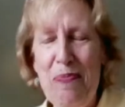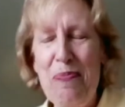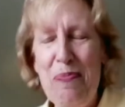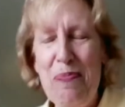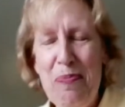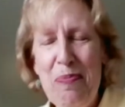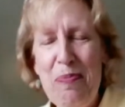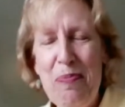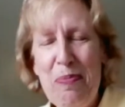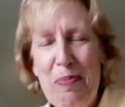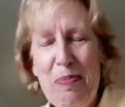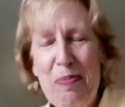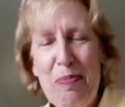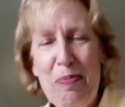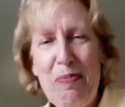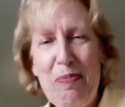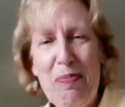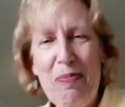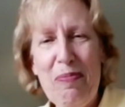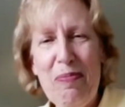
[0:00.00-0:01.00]

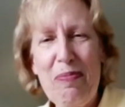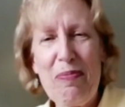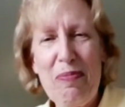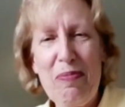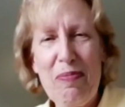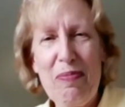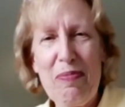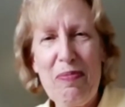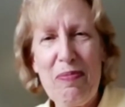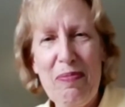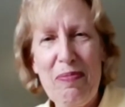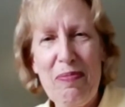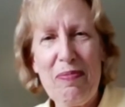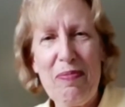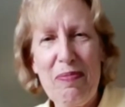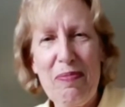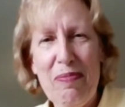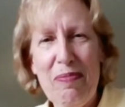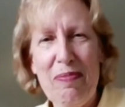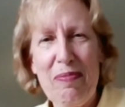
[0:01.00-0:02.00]

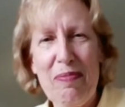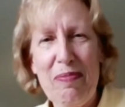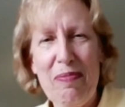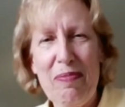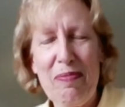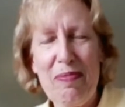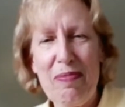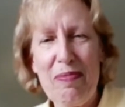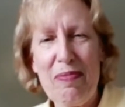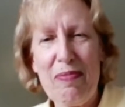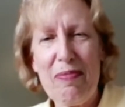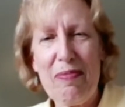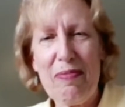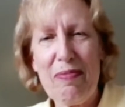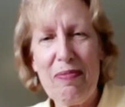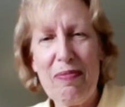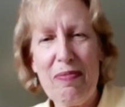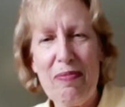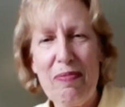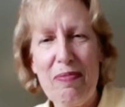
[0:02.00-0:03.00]

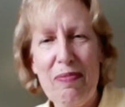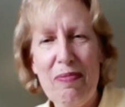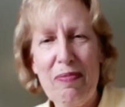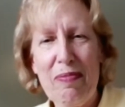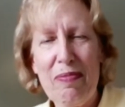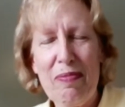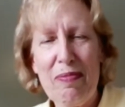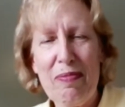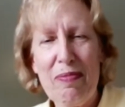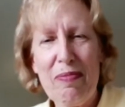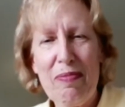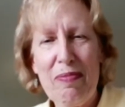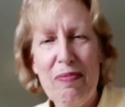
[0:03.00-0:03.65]
No words are spoken by the person on screen.